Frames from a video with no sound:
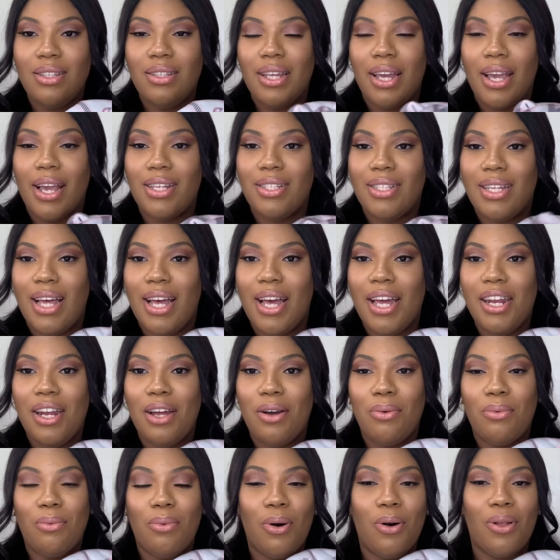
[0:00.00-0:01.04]
like I said.
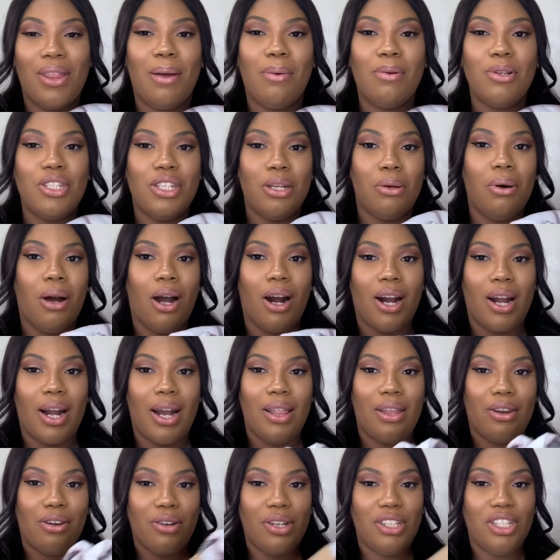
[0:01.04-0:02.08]
Well, that was so hard. I
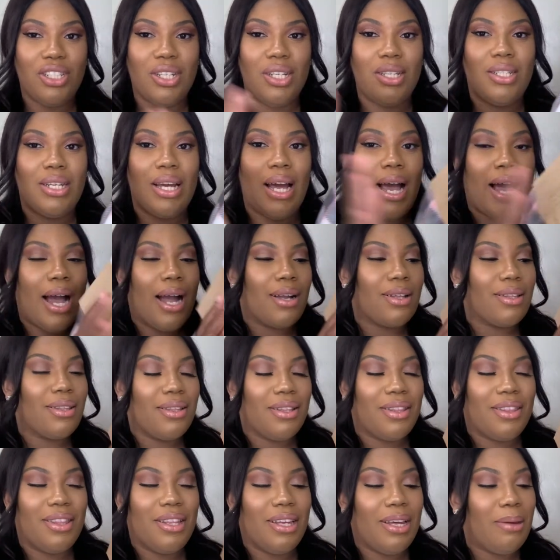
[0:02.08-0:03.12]
literally just attacked
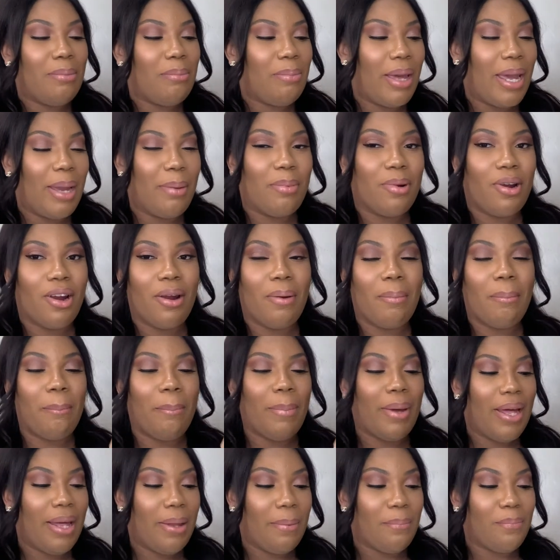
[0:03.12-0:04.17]
the paper.
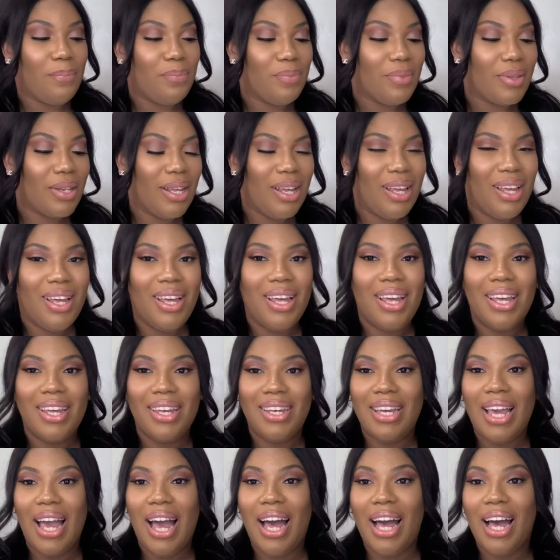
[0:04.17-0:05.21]
But
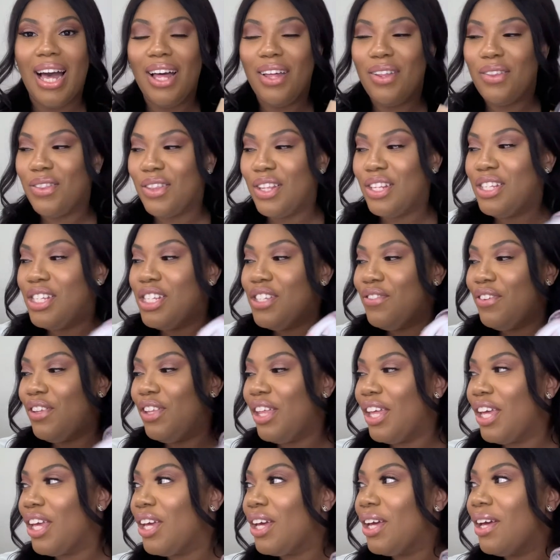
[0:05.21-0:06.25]
yeah, this is
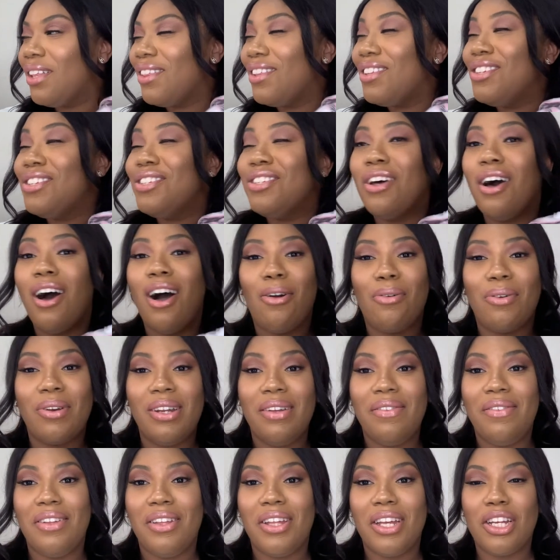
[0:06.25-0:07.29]
feeling, this is
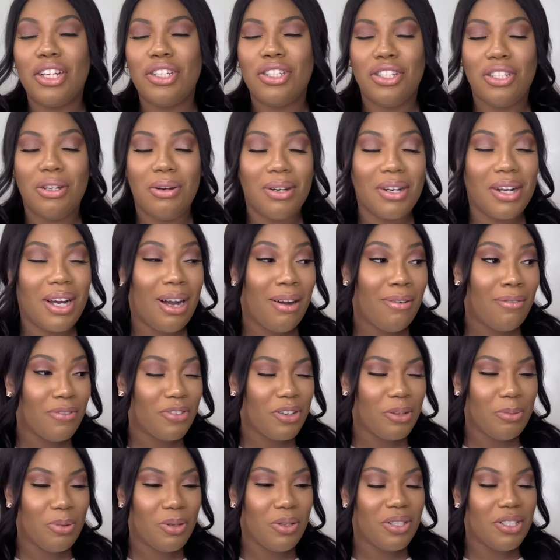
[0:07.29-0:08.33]
already feeling so
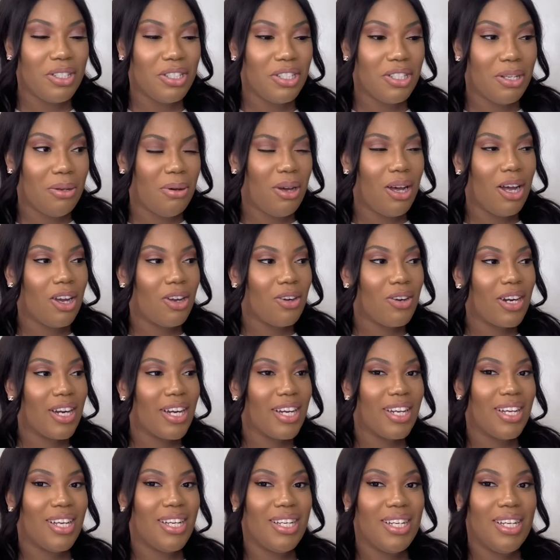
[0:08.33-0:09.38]
uncomfortable and so
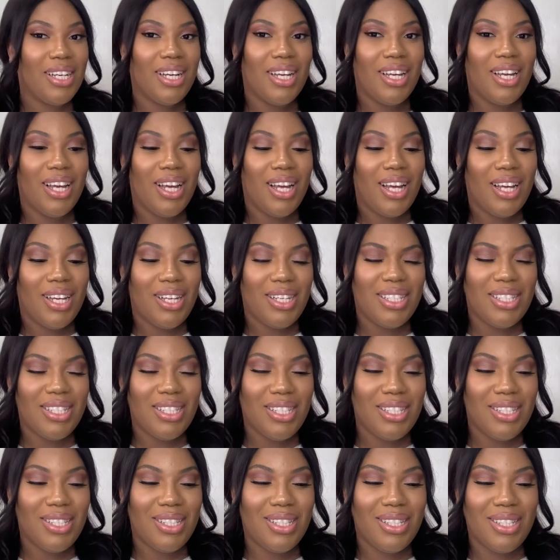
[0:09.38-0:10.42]
awkward.
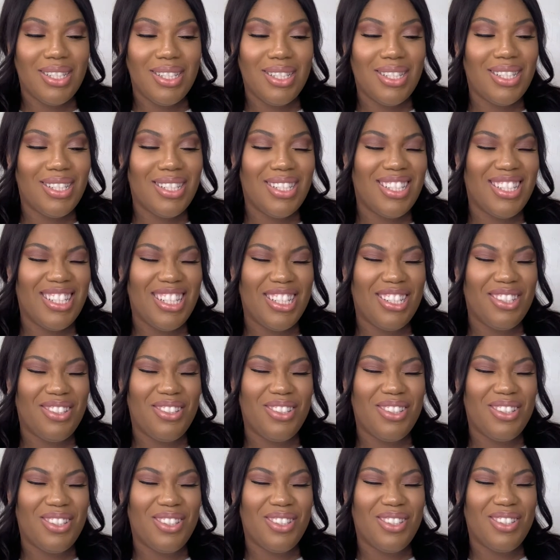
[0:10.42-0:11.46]
Uh, I don't
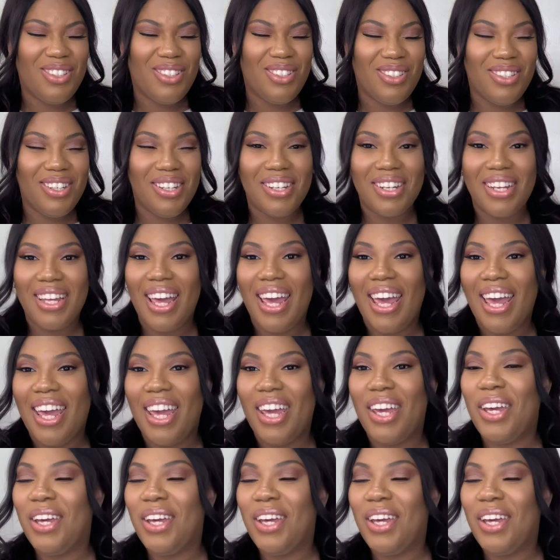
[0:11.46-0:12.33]
know. Okay,